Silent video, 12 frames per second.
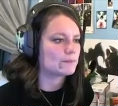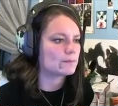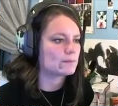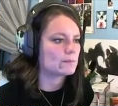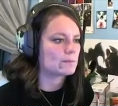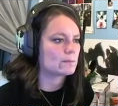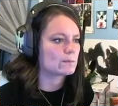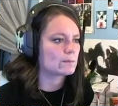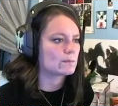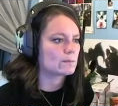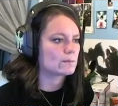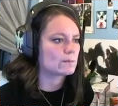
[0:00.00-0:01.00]

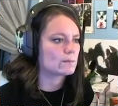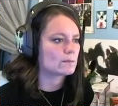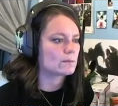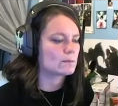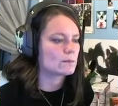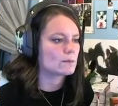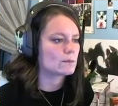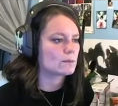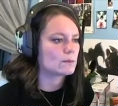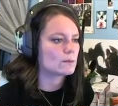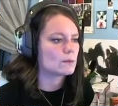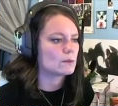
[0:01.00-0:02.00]

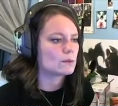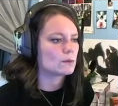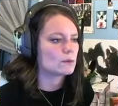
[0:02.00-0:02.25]
No one is speaking in this clip.